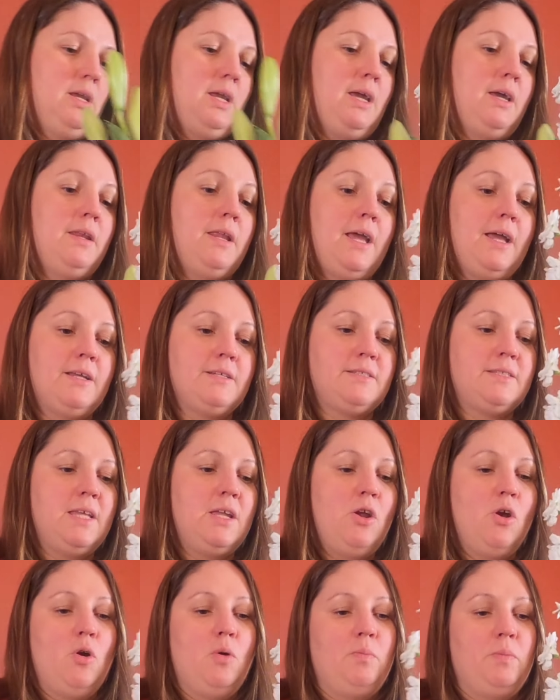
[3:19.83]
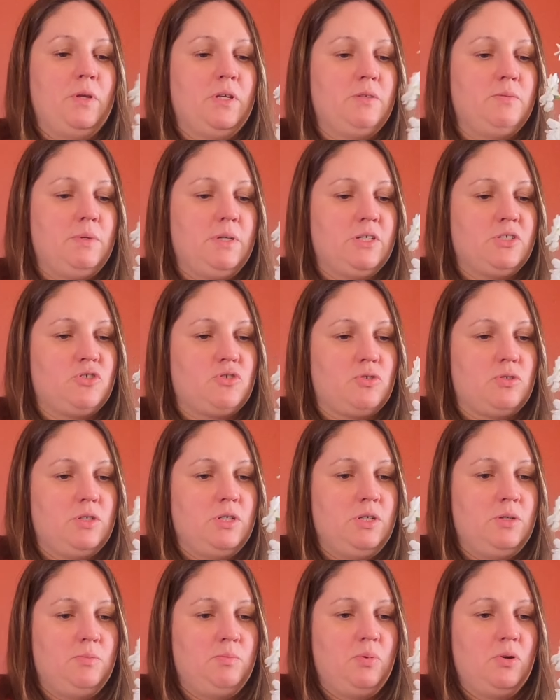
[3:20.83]
And as they open, make sure
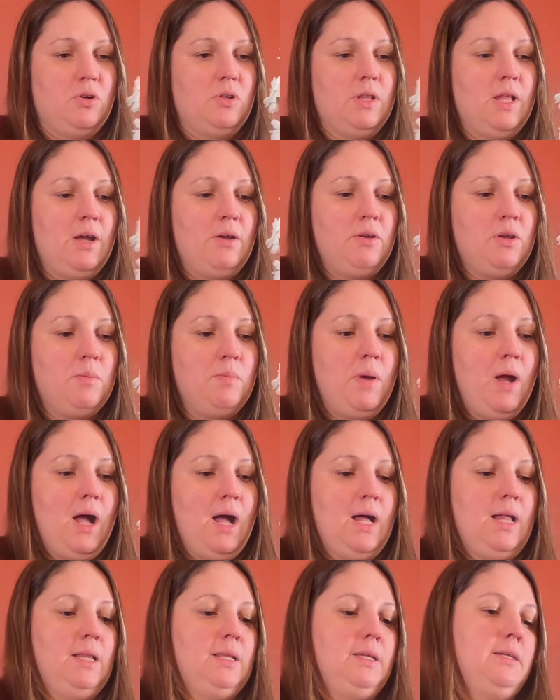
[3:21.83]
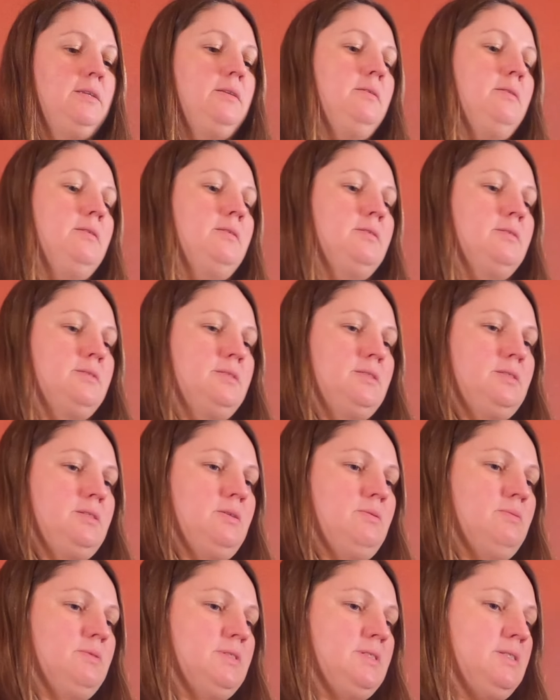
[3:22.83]
you pull out your pollen.
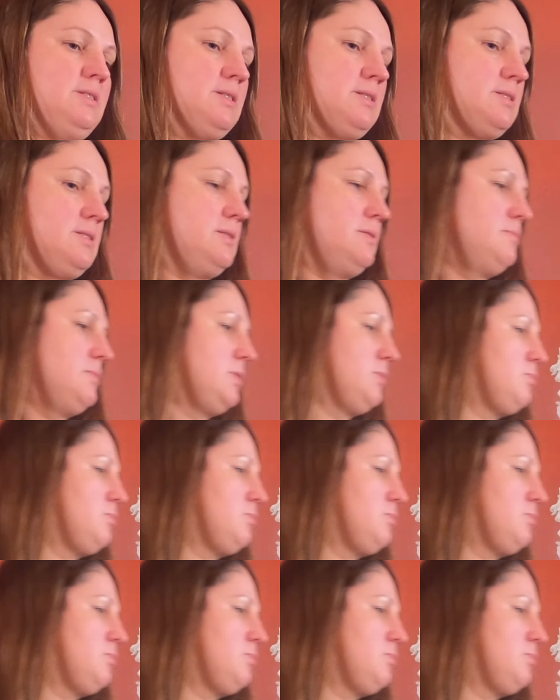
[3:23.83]
So we'll stick some